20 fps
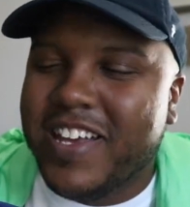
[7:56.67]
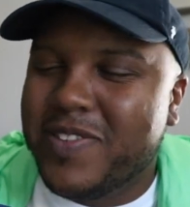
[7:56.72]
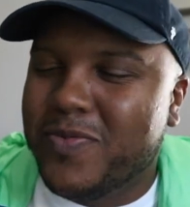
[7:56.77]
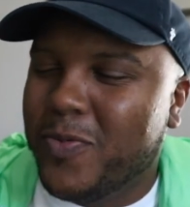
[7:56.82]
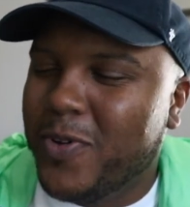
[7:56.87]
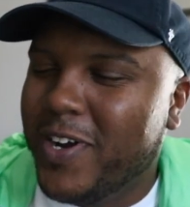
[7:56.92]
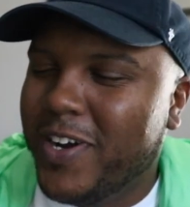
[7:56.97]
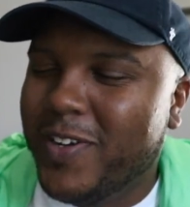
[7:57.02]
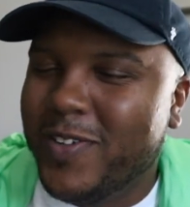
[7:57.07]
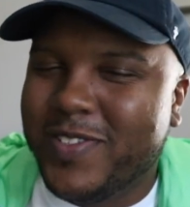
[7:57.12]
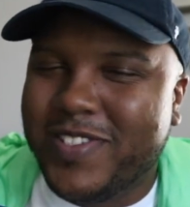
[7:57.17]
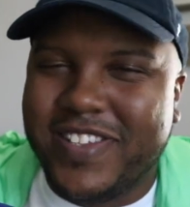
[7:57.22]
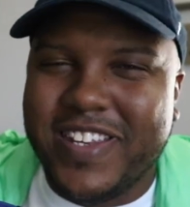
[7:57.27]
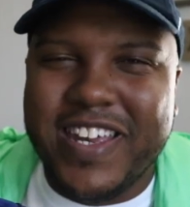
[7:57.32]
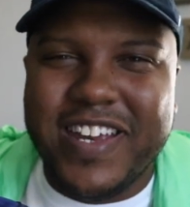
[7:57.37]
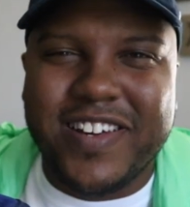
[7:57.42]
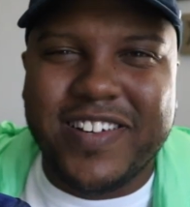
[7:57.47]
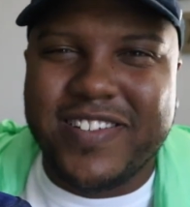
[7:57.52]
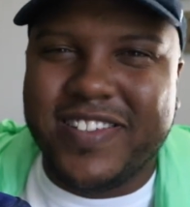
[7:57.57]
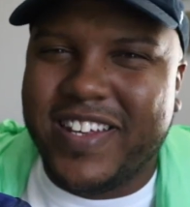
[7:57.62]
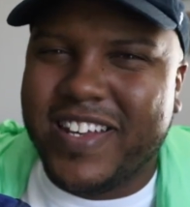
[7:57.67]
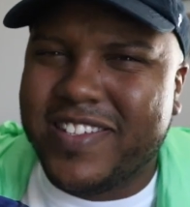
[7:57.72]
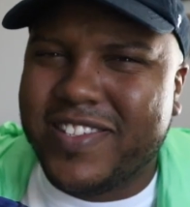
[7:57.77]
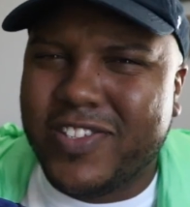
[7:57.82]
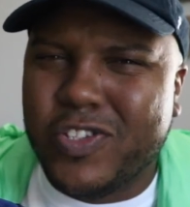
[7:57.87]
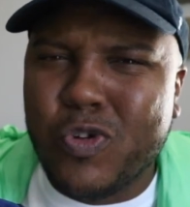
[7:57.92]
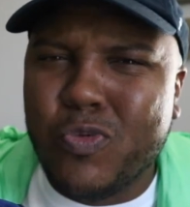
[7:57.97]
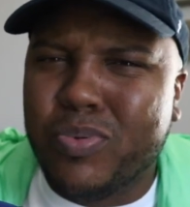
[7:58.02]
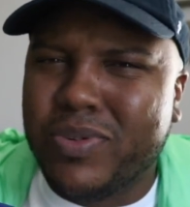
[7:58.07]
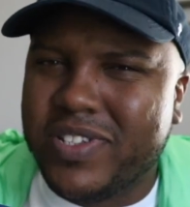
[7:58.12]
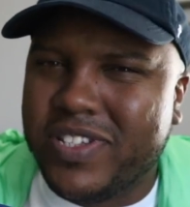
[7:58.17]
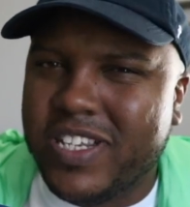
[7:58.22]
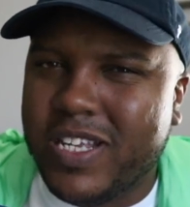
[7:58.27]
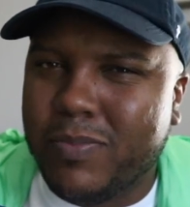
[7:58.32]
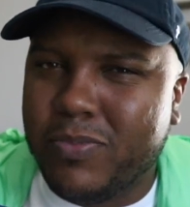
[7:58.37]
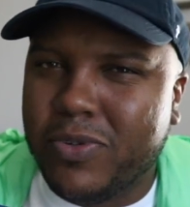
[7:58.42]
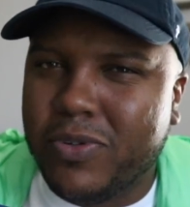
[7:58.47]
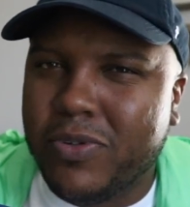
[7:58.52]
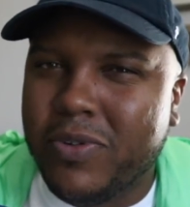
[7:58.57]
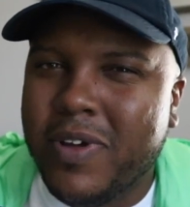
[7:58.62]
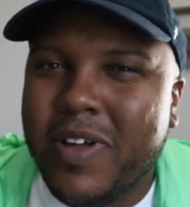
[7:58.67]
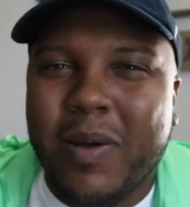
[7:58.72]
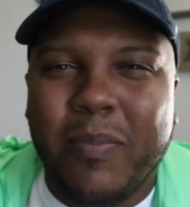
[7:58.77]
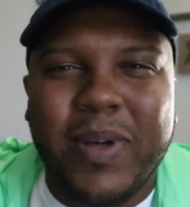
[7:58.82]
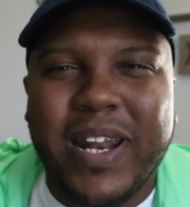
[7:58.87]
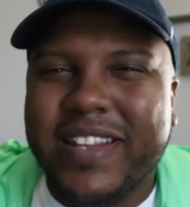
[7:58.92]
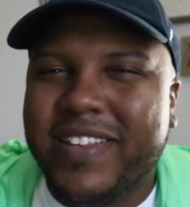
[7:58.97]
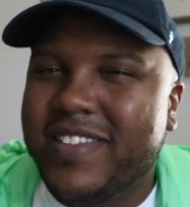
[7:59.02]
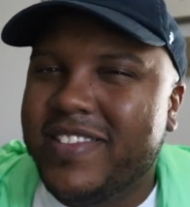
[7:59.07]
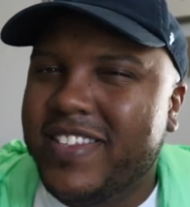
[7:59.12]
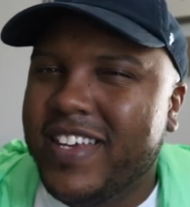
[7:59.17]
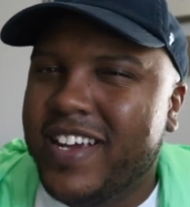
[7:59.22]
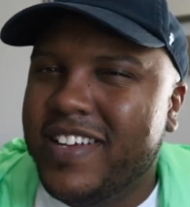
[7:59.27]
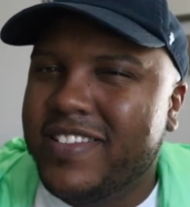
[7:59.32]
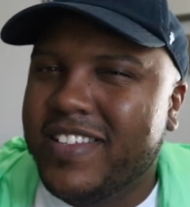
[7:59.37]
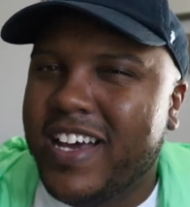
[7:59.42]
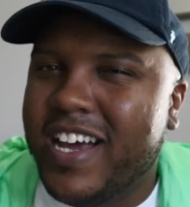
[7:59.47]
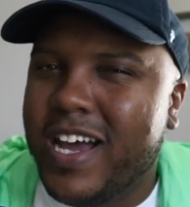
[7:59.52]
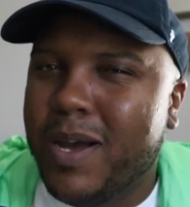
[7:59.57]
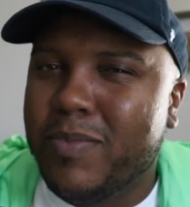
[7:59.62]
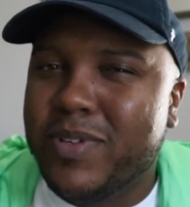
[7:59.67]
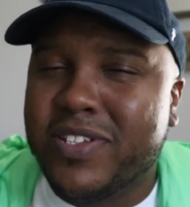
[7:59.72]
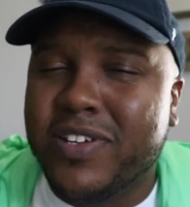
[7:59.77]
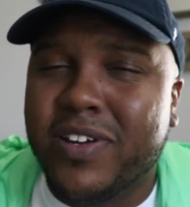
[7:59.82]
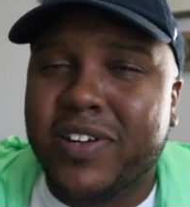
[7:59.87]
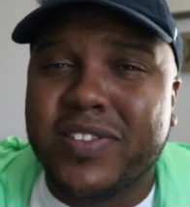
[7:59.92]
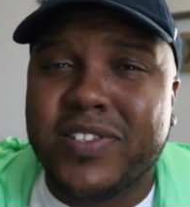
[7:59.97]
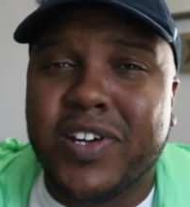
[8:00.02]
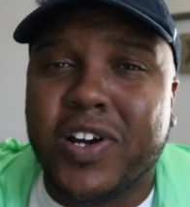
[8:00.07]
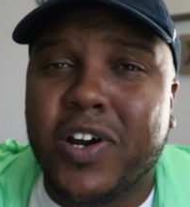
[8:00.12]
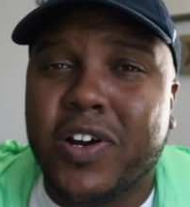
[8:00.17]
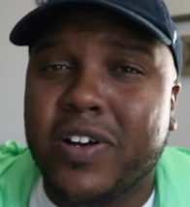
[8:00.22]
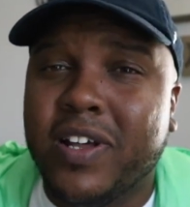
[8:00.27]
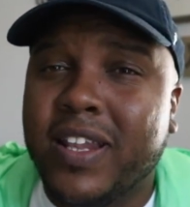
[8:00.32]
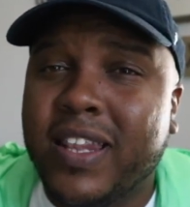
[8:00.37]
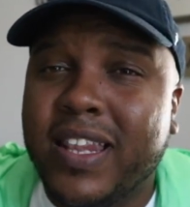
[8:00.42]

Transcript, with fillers: It's one of those sneakers that's super simple, but at the same time is gonna turn